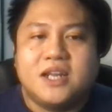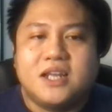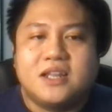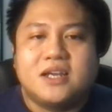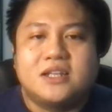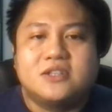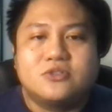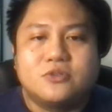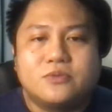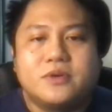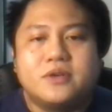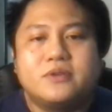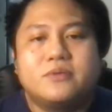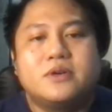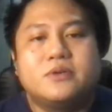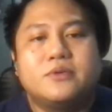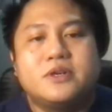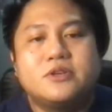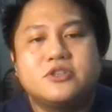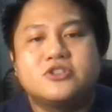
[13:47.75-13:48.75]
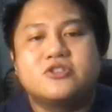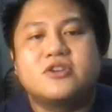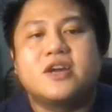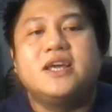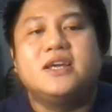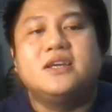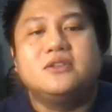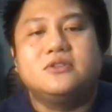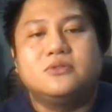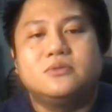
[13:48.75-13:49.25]
or something like that. So when
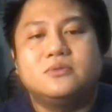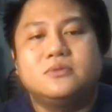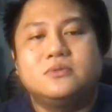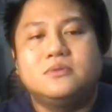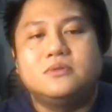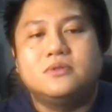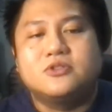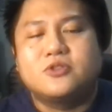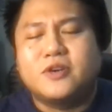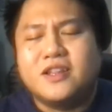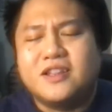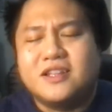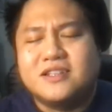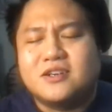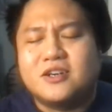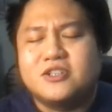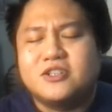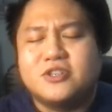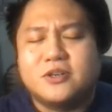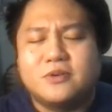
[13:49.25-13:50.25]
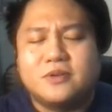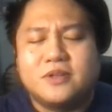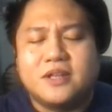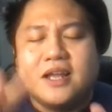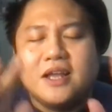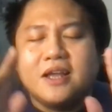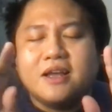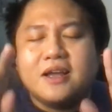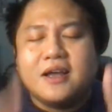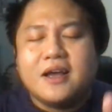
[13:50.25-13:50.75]
we're trying to, sorry, that's a country
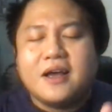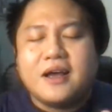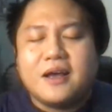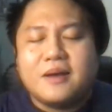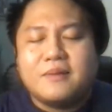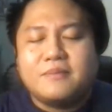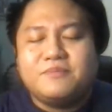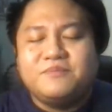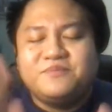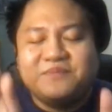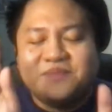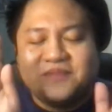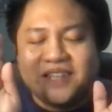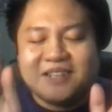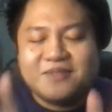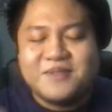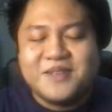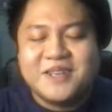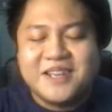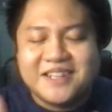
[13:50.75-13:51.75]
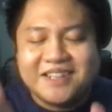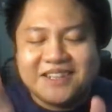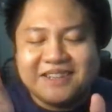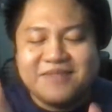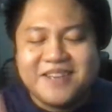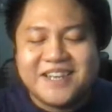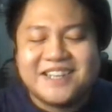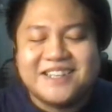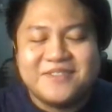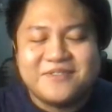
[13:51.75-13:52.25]
code. Let
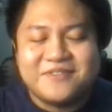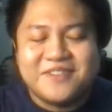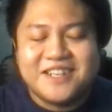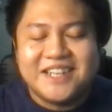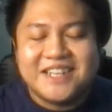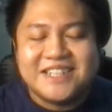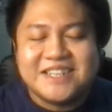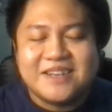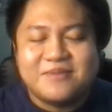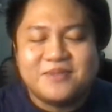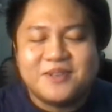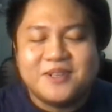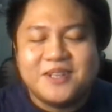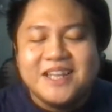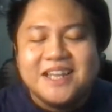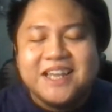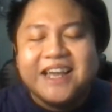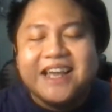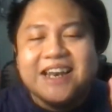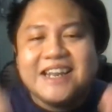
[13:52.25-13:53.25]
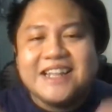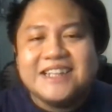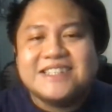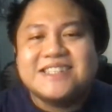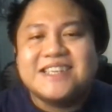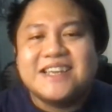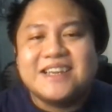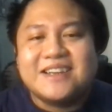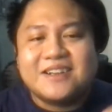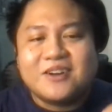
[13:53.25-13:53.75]
me make a different example.
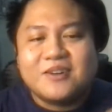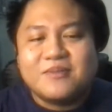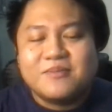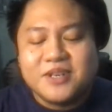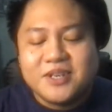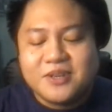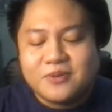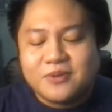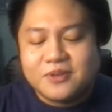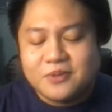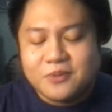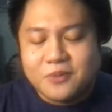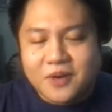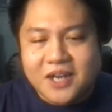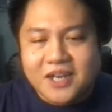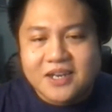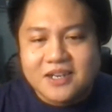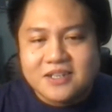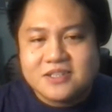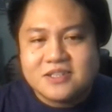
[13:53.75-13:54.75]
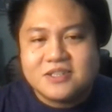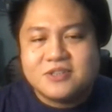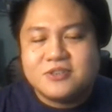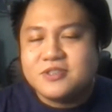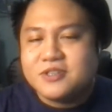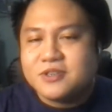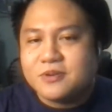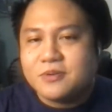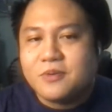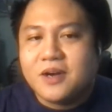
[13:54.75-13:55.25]
Let's say company code
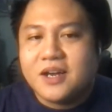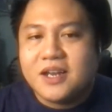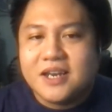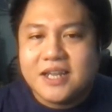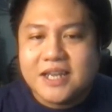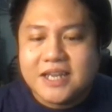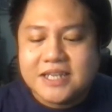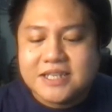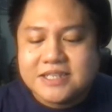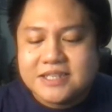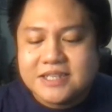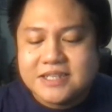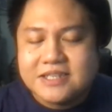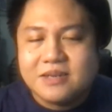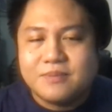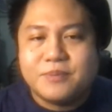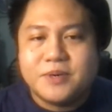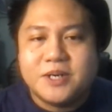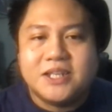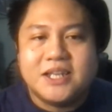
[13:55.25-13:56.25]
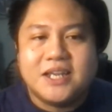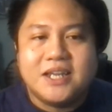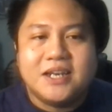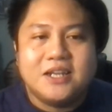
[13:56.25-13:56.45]
1001 is, let's say,